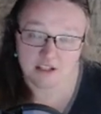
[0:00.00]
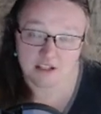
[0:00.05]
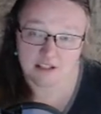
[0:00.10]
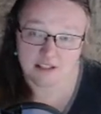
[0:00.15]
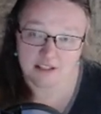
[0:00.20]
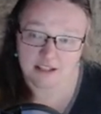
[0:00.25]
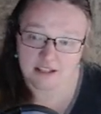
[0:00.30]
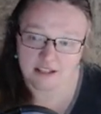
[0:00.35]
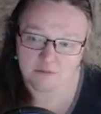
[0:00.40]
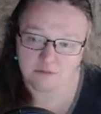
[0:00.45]

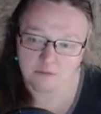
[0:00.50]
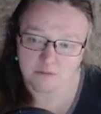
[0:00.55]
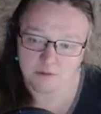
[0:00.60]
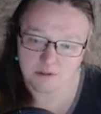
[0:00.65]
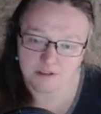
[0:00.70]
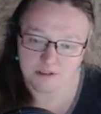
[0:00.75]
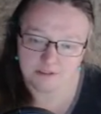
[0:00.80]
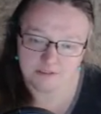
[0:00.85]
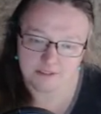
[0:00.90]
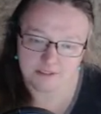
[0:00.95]
in one
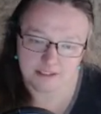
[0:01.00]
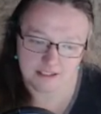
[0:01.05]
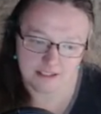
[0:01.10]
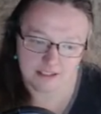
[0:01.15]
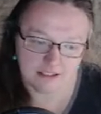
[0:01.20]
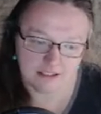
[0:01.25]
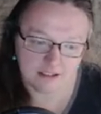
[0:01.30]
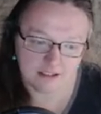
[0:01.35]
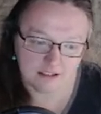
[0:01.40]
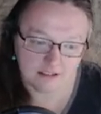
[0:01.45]
of the
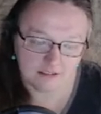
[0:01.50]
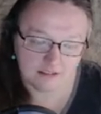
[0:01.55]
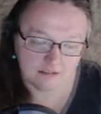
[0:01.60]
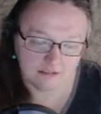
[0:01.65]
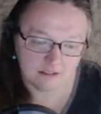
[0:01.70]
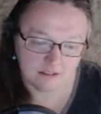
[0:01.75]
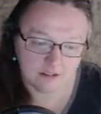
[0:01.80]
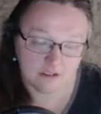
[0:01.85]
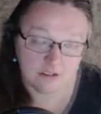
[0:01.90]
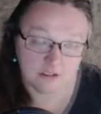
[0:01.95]

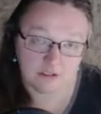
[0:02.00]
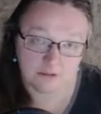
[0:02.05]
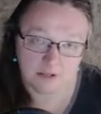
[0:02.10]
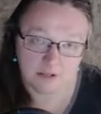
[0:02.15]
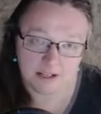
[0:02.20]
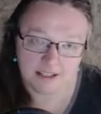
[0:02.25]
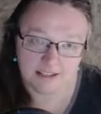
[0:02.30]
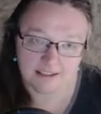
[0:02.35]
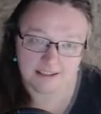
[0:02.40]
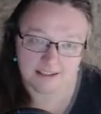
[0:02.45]

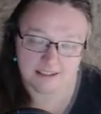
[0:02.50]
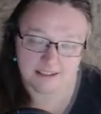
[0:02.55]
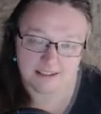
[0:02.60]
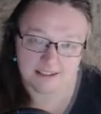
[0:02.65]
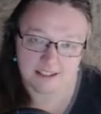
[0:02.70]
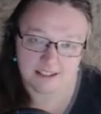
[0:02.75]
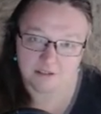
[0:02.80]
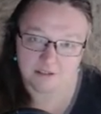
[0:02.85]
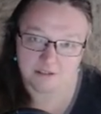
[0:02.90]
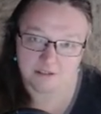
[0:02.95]
threads
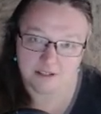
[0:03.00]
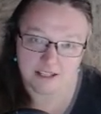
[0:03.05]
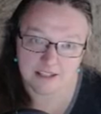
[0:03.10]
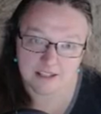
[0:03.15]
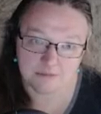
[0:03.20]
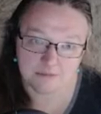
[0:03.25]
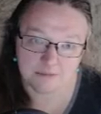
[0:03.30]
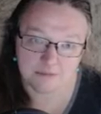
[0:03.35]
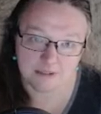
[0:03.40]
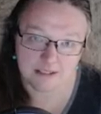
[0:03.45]
that
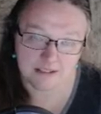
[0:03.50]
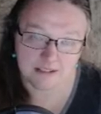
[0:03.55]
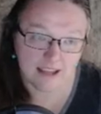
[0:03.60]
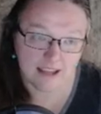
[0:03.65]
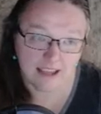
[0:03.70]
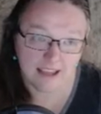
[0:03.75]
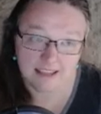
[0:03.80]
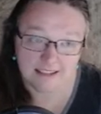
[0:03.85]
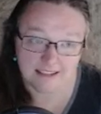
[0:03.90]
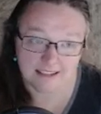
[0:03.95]
creates
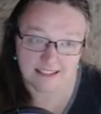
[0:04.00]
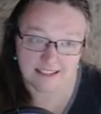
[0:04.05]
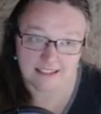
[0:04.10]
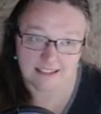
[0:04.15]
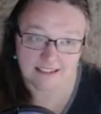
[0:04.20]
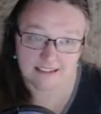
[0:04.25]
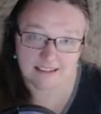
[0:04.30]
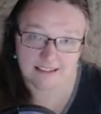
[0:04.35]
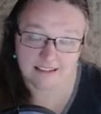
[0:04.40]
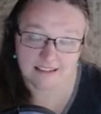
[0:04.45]
reality.
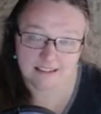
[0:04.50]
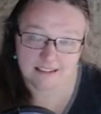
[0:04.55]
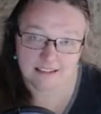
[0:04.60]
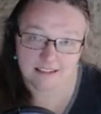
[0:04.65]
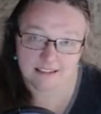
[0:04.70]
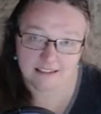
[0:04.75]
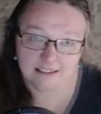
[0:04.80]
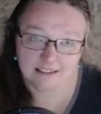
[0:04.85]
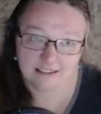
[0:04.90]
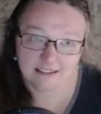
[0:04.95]

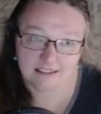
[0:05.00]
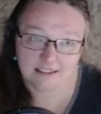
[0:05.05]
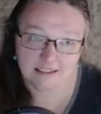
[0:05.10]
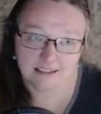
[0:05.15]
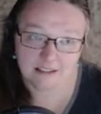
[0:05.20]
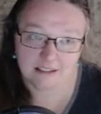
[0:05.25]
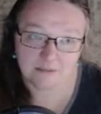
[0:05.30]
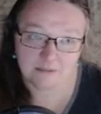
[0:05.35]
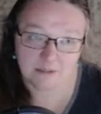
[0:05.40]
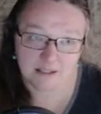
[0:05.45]

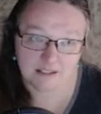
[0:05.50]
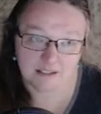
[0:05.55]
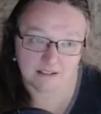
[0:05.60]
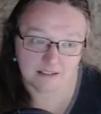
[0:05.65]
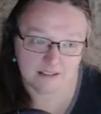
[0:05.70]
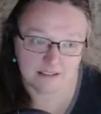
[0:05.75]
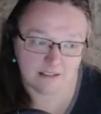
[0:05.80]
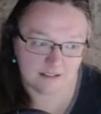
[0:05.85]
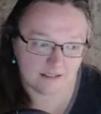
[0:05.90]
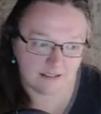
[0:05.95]
I mean,
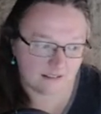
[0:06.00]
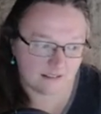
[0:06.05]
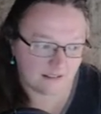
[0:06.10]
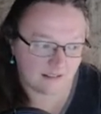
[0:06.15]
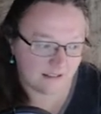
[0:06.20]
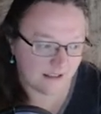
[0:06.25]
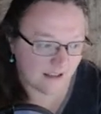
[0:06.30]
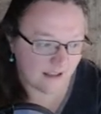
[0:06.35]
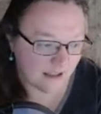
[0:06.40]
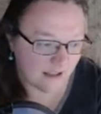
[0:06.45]

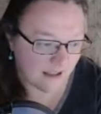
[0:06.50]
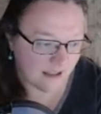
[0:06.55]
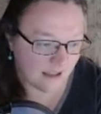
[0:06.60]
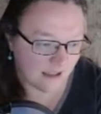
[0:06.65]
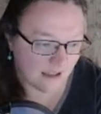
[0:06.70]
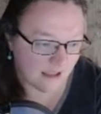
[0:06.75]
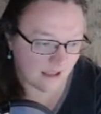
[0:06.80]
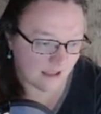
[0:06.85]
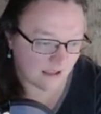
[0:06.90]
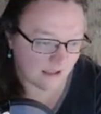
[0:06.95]

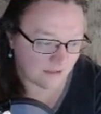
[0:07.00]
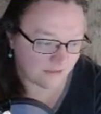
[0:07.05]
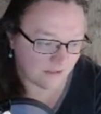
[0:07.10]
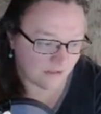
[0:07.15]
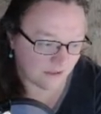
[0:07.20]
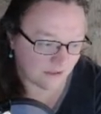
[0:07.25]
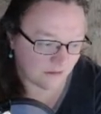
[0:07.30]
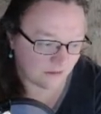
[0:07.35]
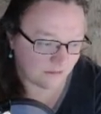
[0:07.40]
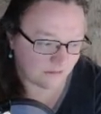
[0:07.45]
if
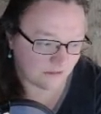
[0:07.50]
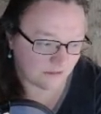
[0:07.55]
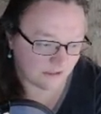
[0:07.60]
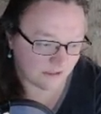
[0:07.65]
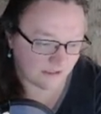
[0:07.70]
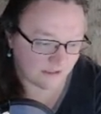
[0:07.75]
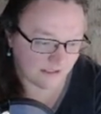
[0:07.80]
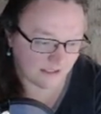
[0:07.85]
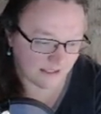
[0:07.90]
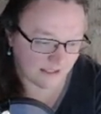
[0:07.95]
you
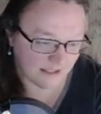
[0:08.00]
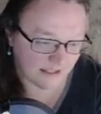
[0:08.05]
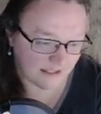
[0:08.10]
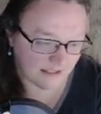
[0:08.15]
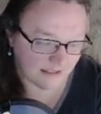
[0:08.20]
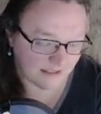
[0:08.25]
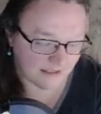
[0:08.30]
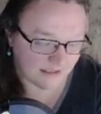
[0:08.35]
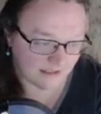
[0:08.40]
look at